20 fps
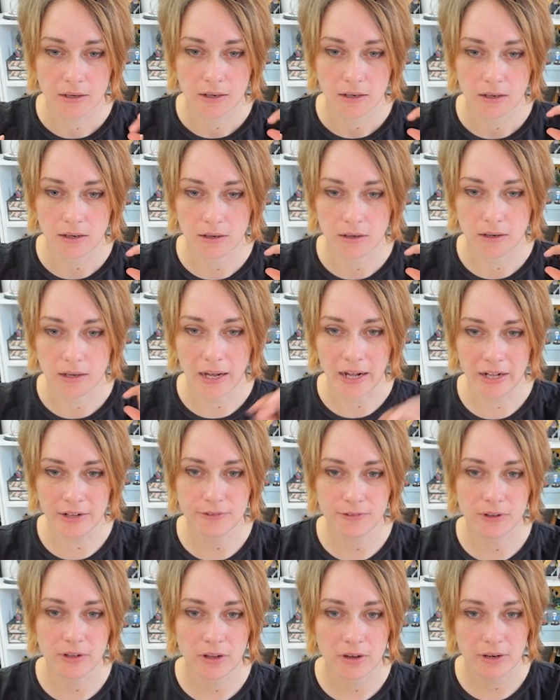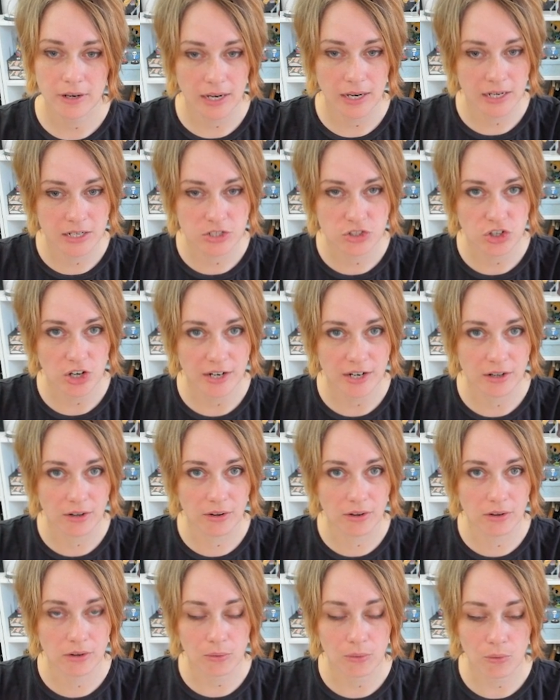alpha lock a
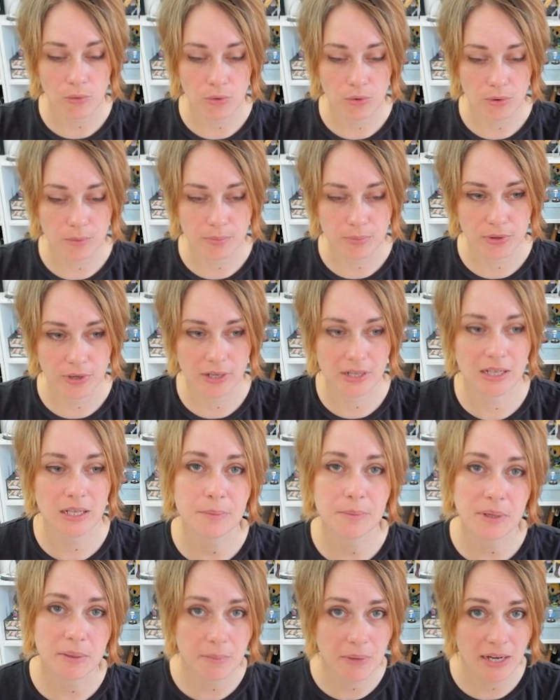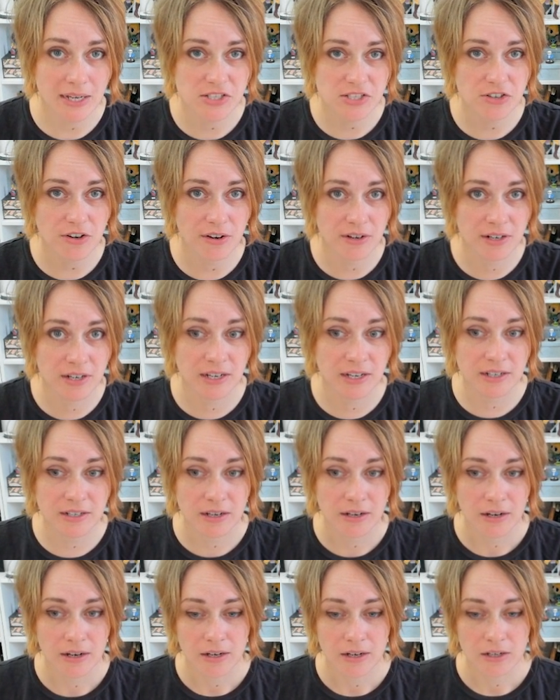channel or put a clipping mask on it.
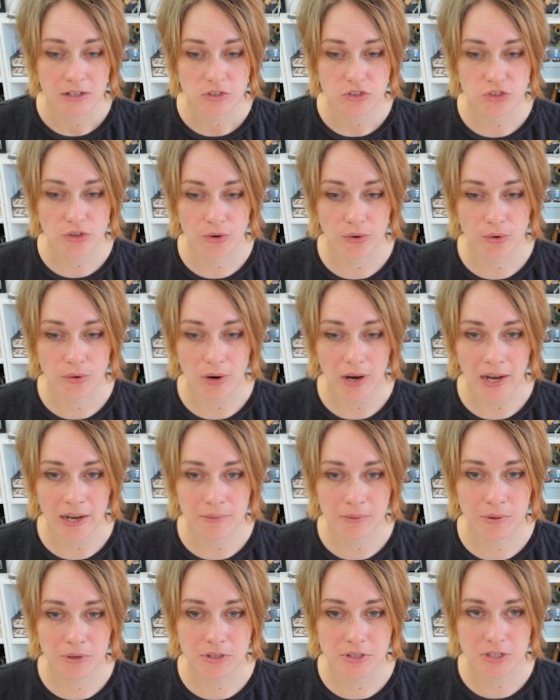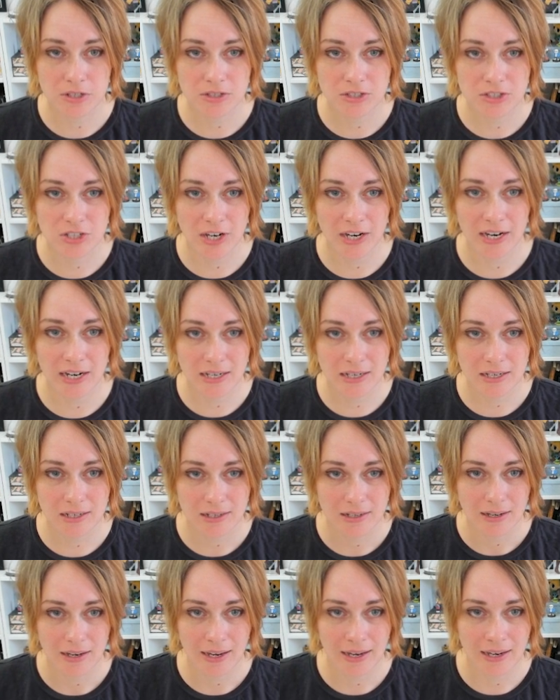So I would take
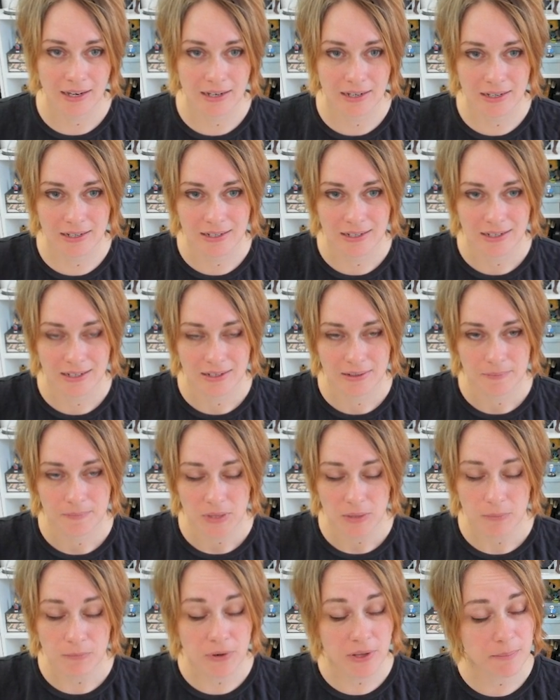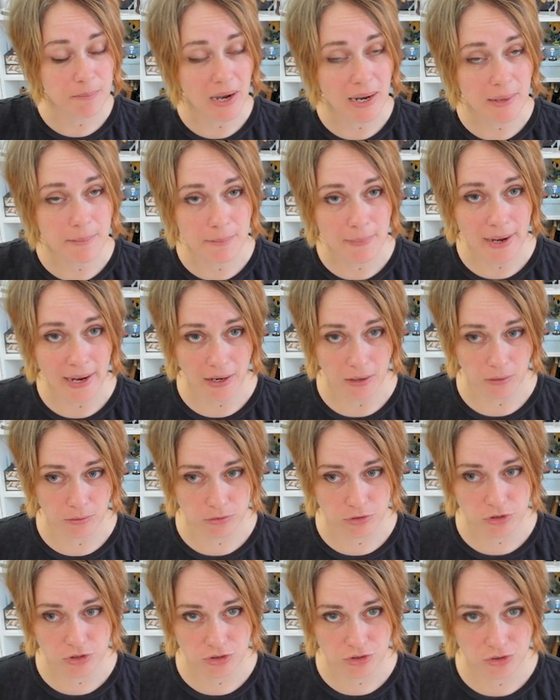with my
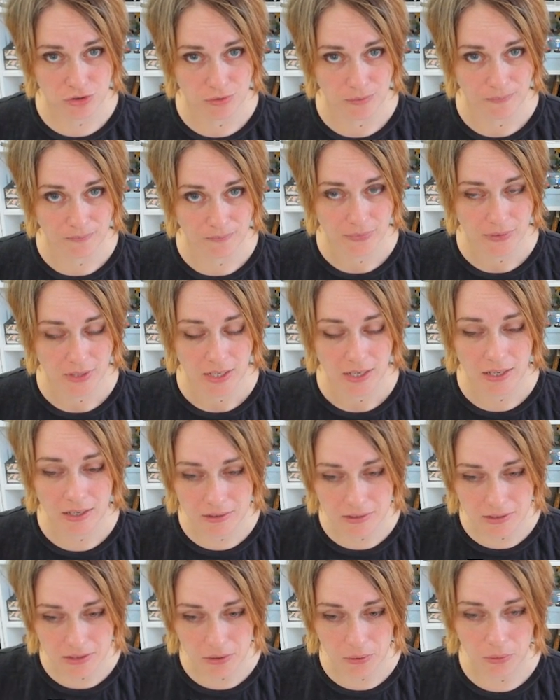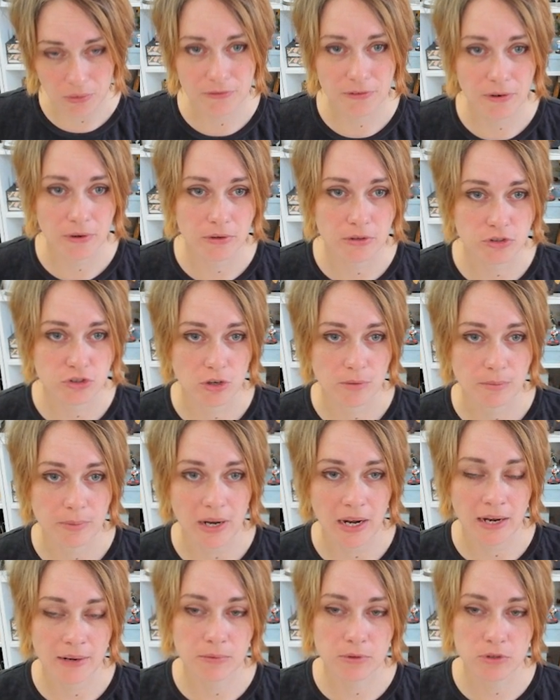mouse in the old Photoshop,
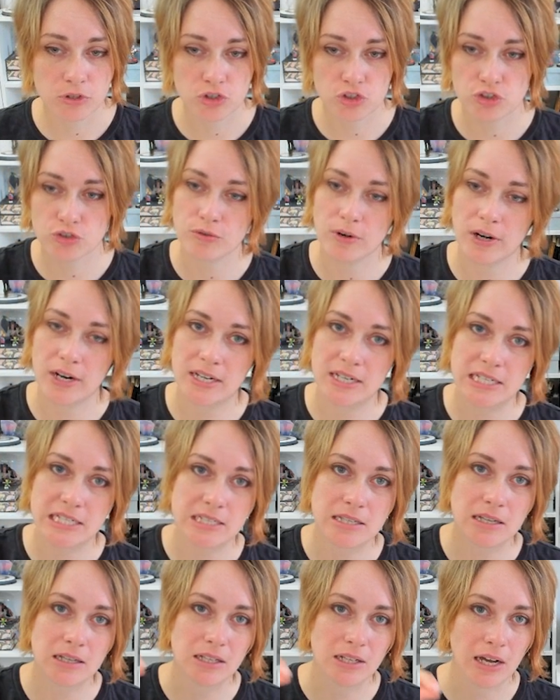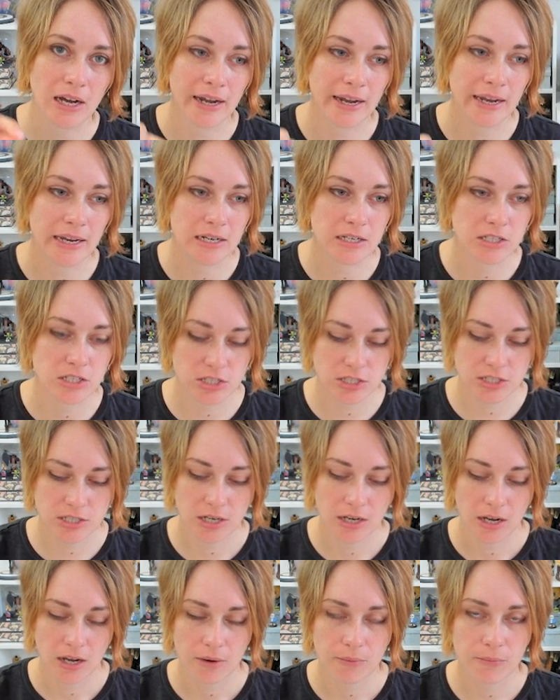I would trace the lines
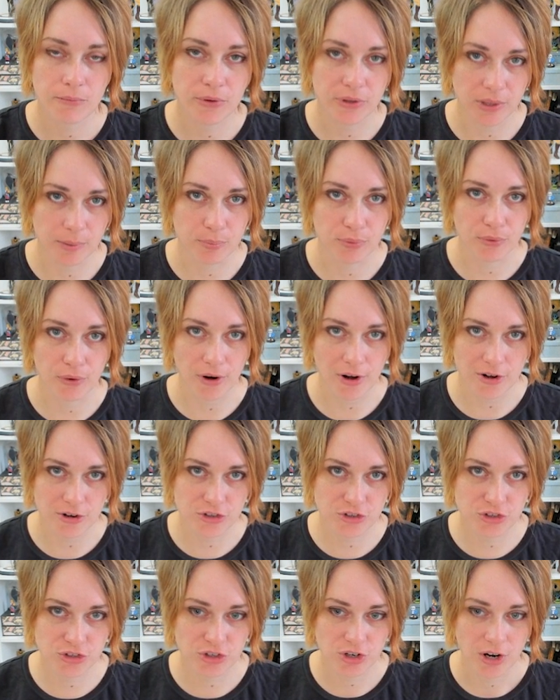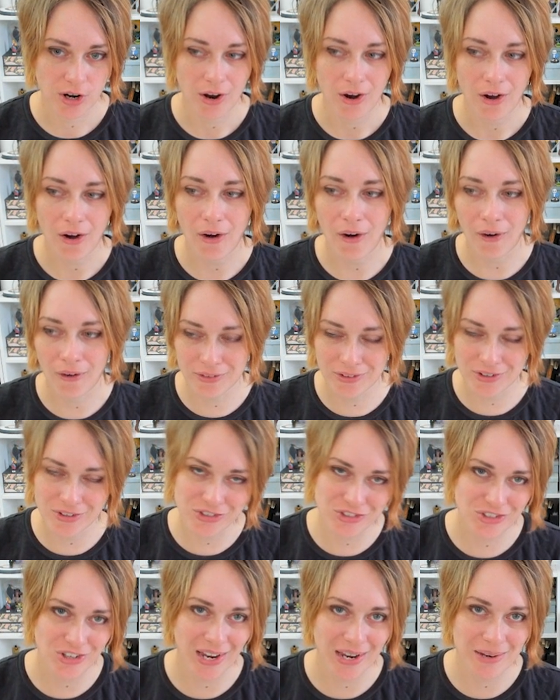with a brush on the
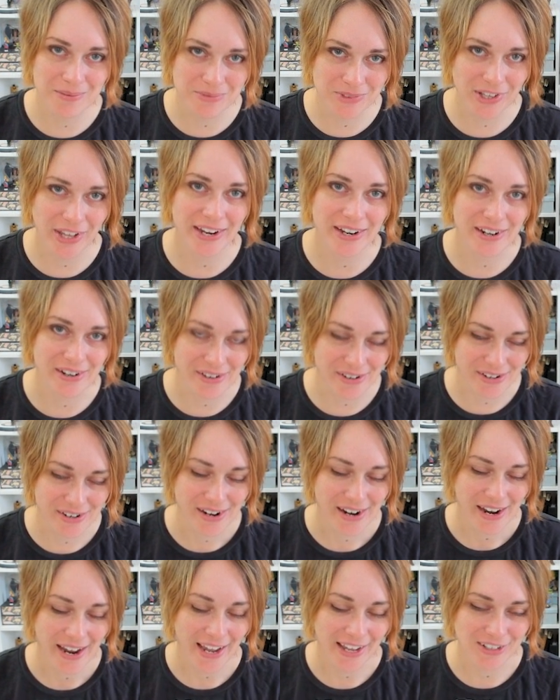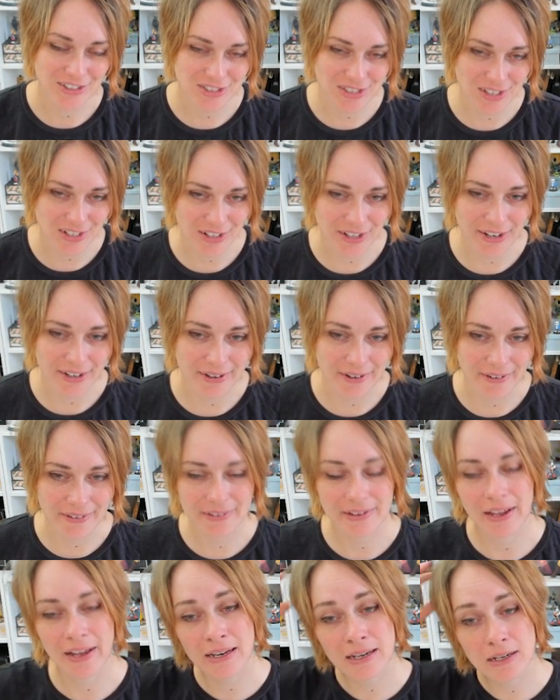same layer as the line art,
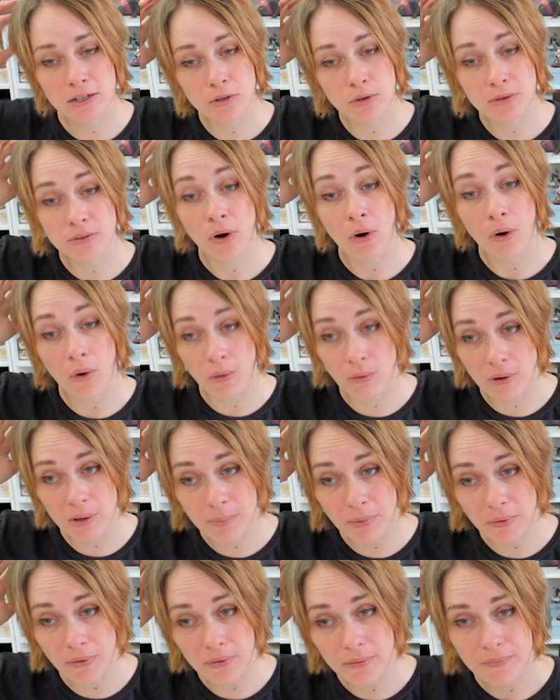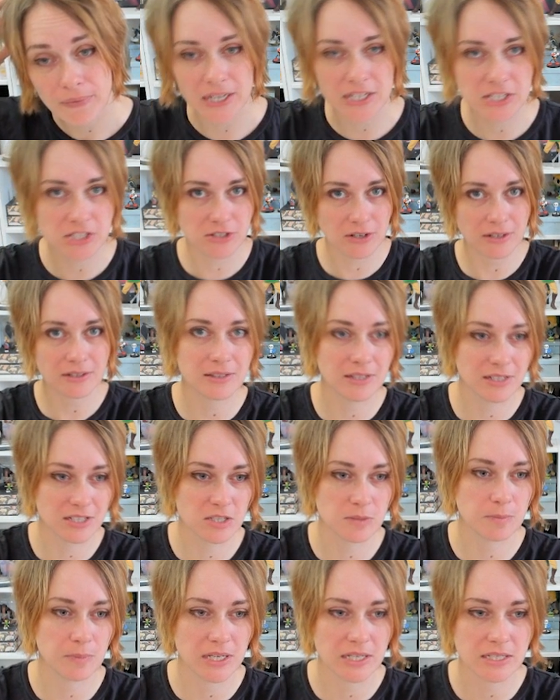and it looked horrible. It's not this
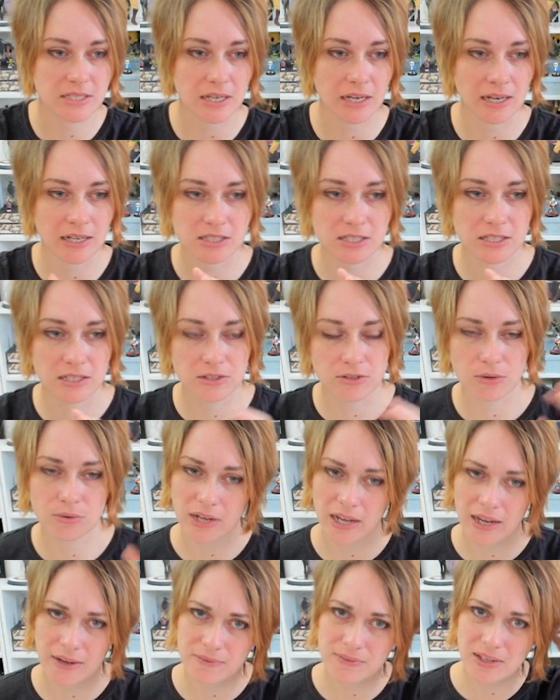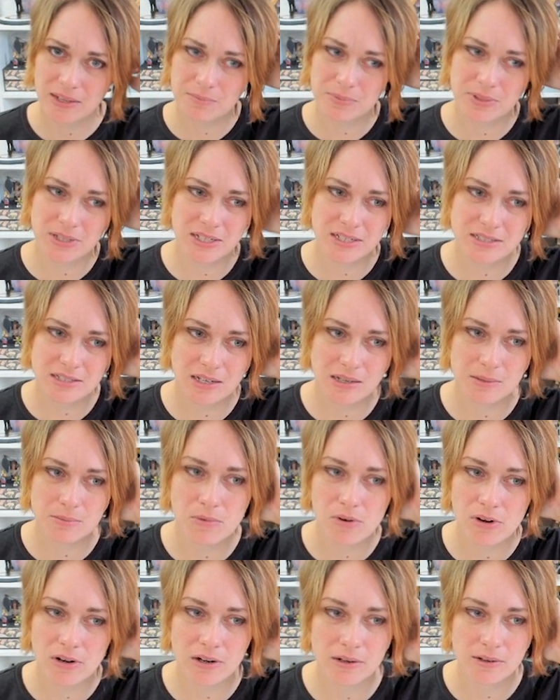piece, I actually don't have that piece
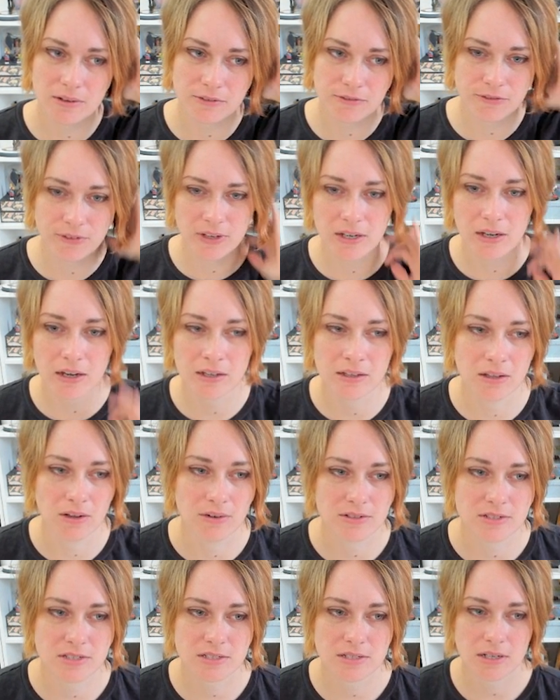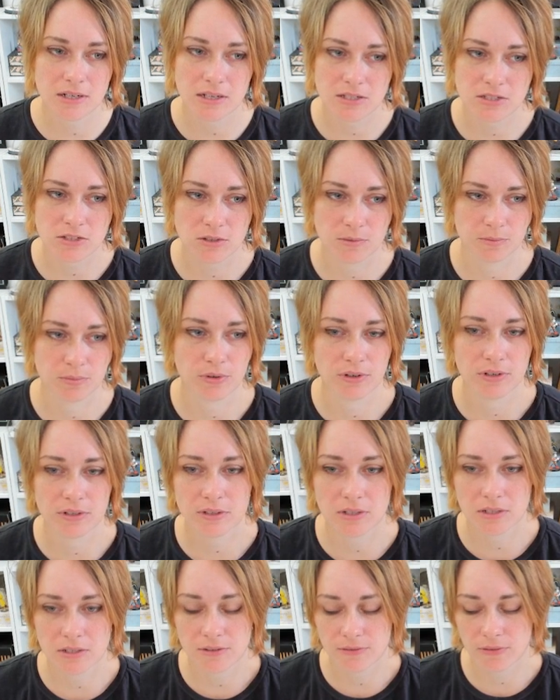anymore. I think I lost it at some point,
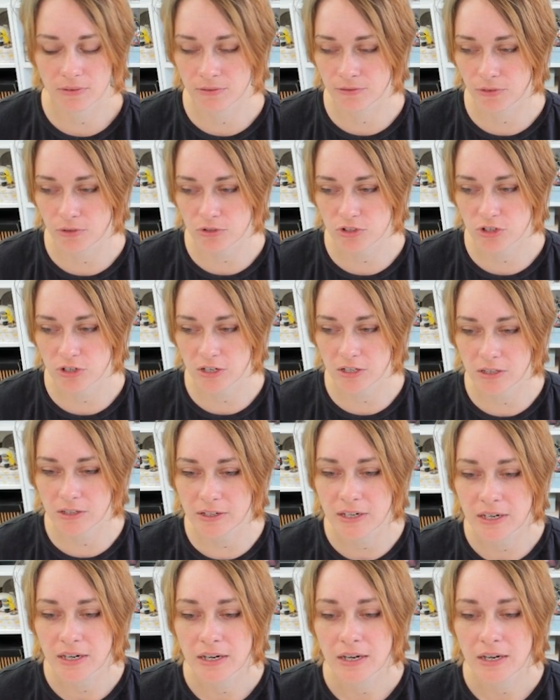unfortunately.